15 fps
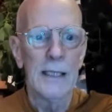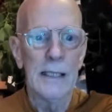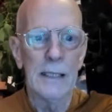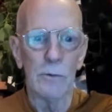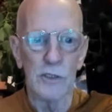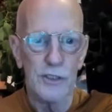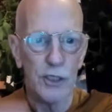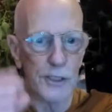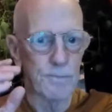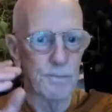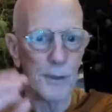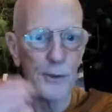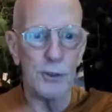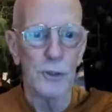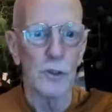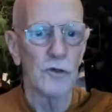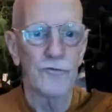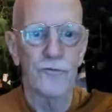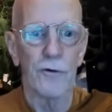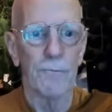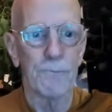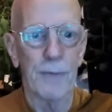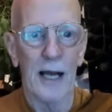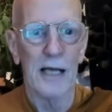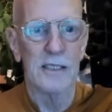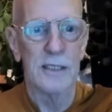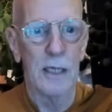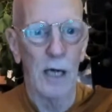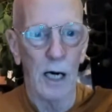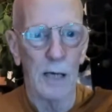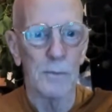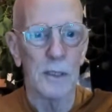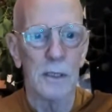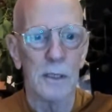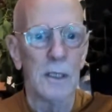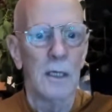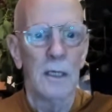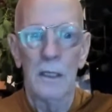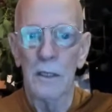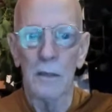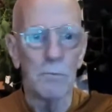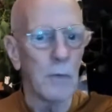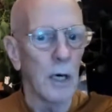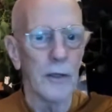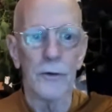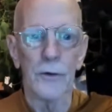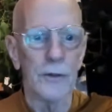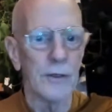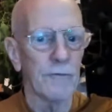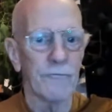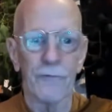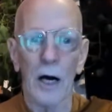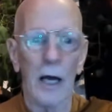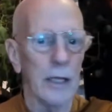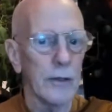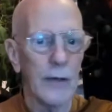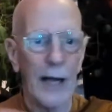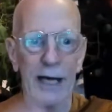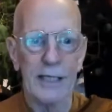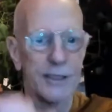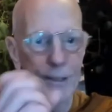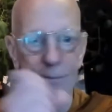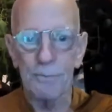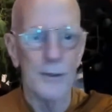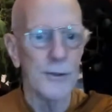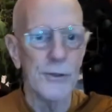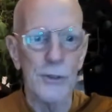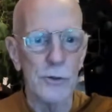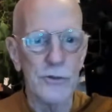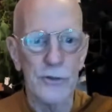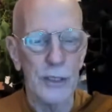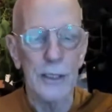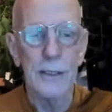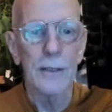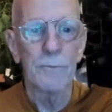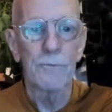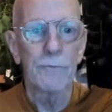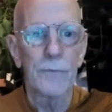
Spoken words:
It was just produced from past karma. The mother and the father actually produced it.